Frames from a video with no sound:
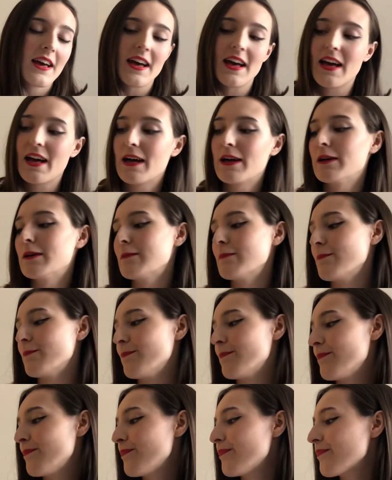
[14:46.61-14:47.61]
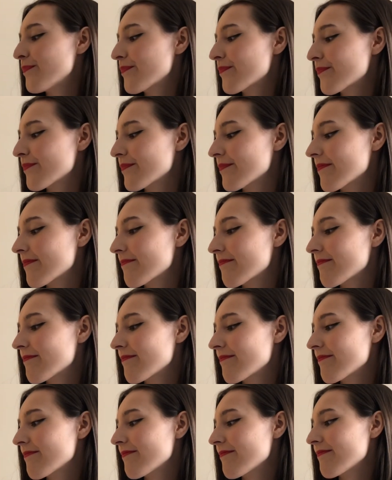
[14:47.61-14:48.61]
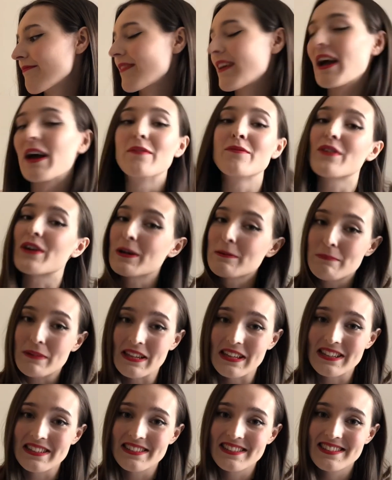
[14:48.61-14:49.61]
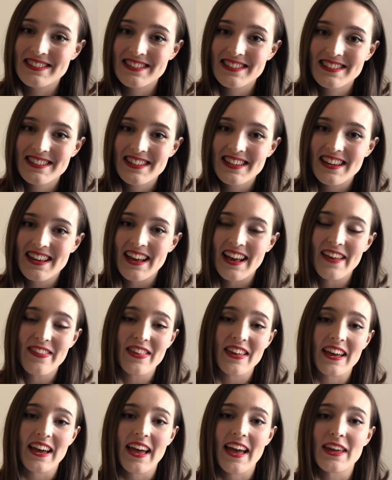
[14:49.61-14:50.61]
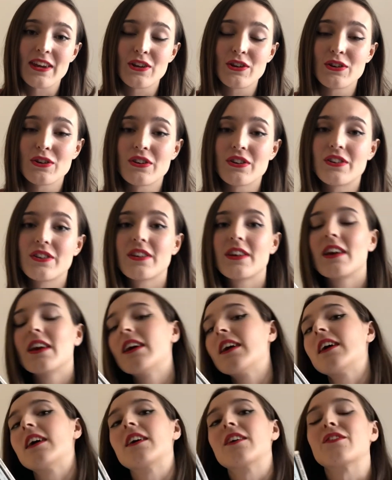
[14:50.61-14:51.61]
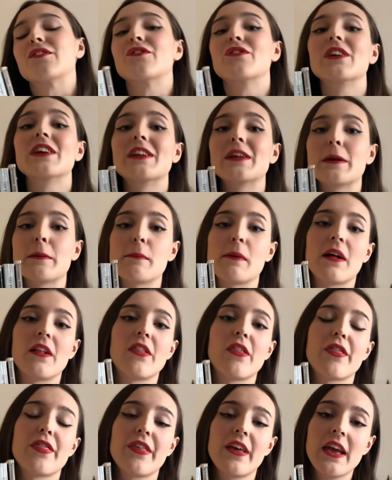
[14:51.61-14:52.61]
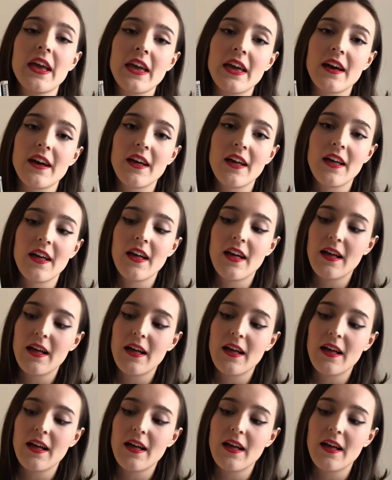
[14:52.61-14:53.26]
I'm very pleased. I think I had a good reading month here.